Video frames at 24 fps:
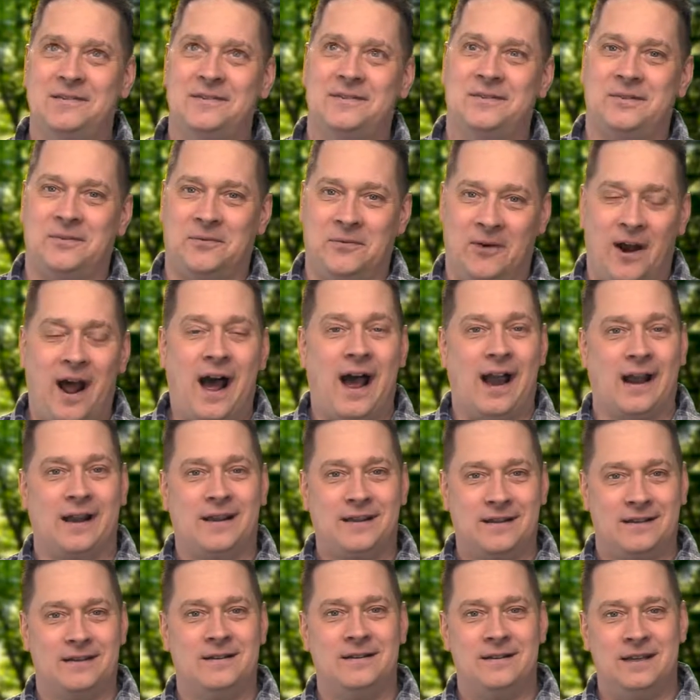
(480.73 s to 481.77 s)
the rock.
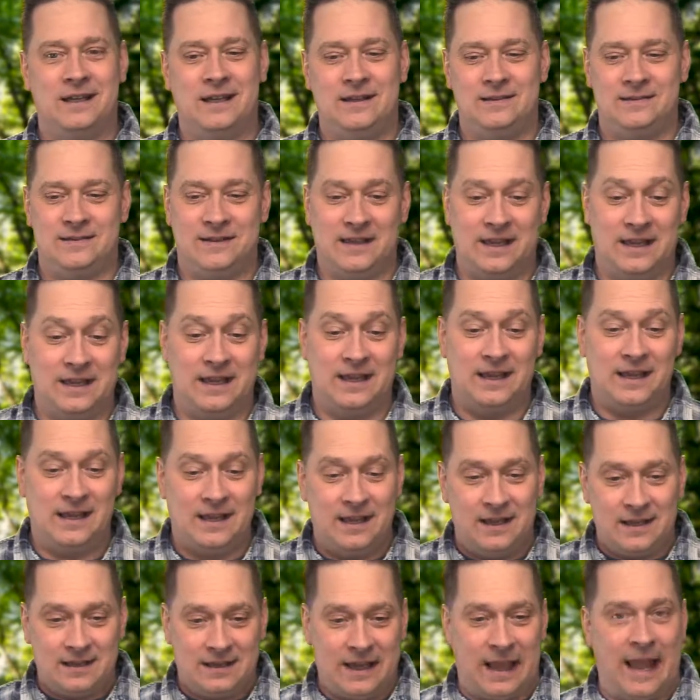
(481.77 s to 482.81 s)
He's the,
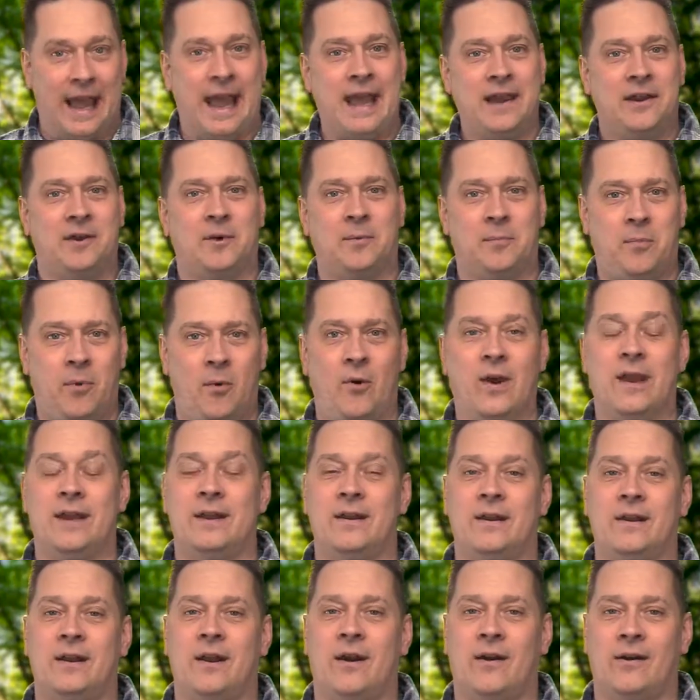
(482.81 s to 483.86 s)
the anchor point
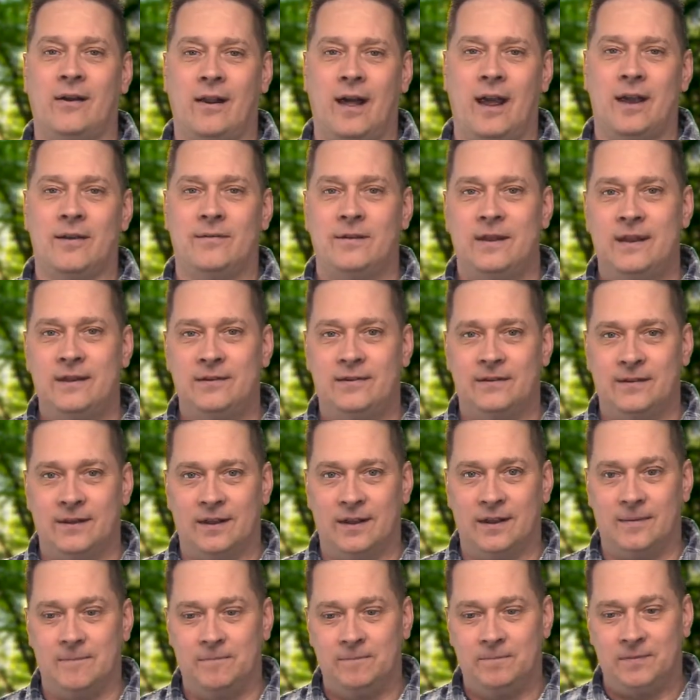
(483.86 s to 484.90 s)
in our life. He's
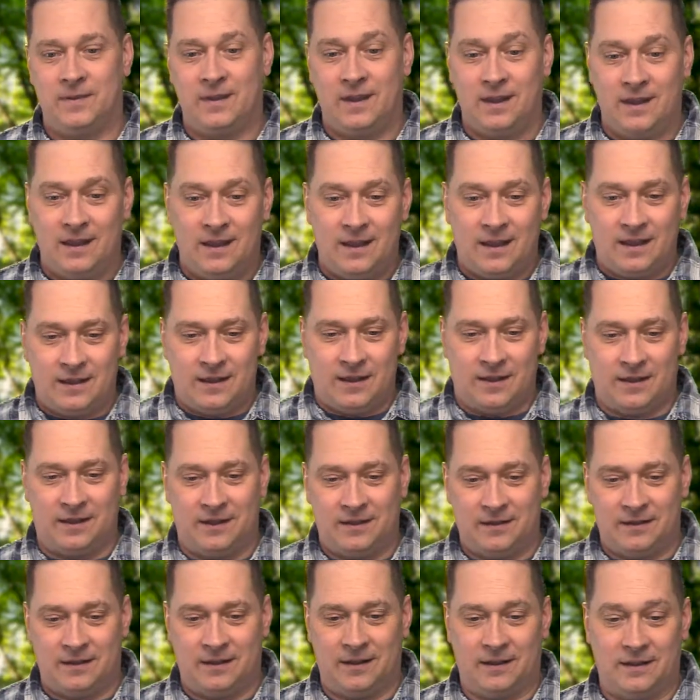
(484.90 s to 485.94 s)
the, the,
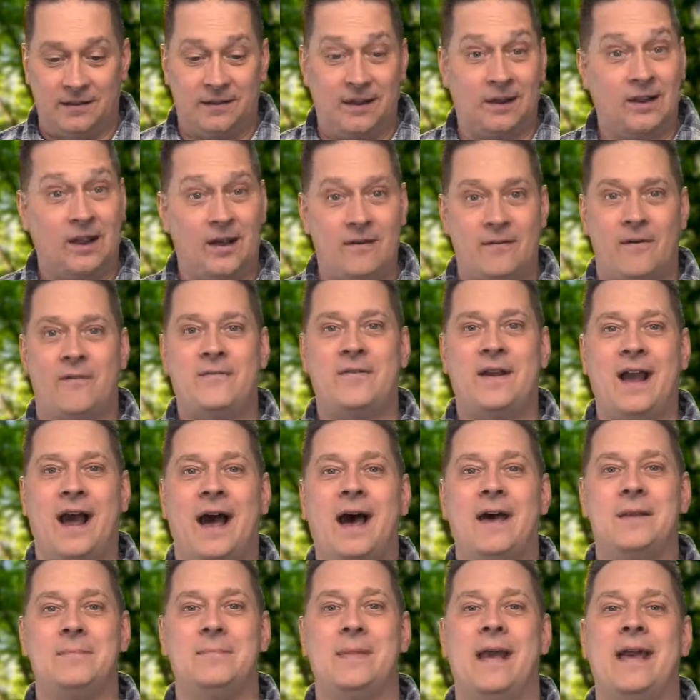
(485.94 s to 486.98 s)
the, the love of
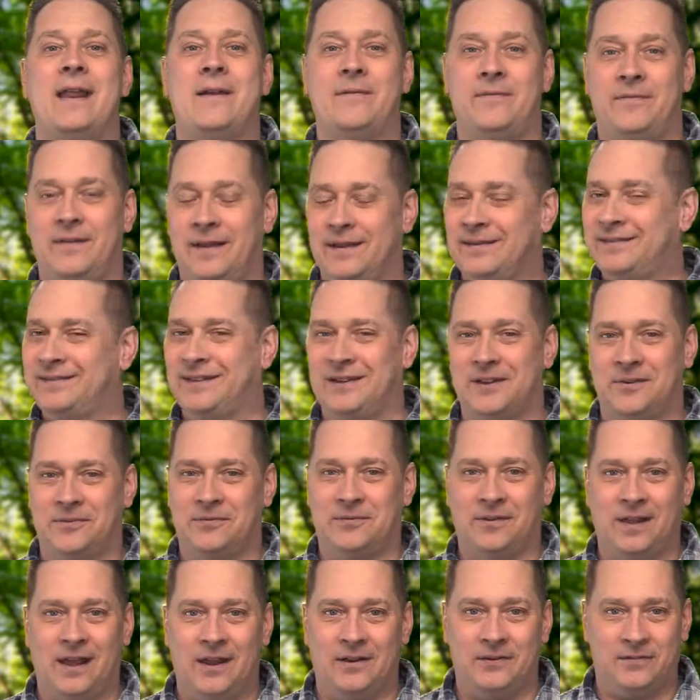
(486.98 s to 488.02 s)
God manifest in the
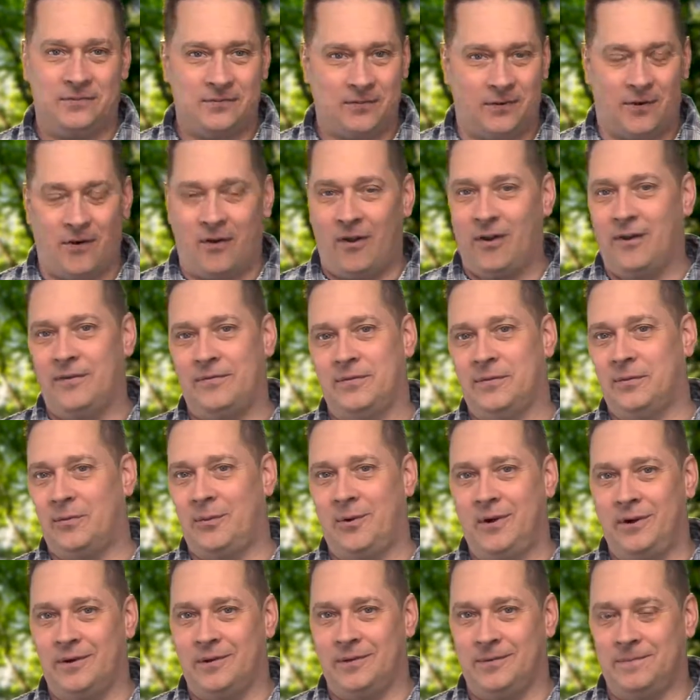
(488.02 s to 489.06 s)
flesh for all of the
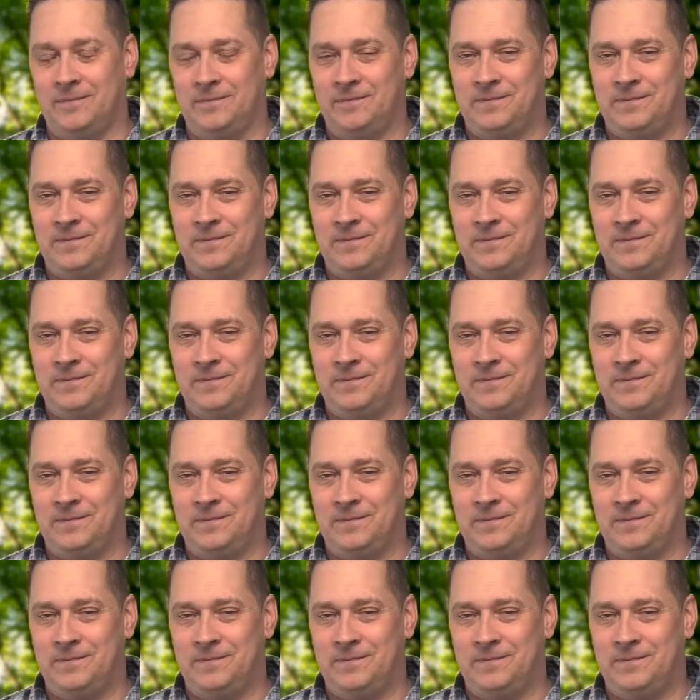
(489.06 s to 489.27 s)
world.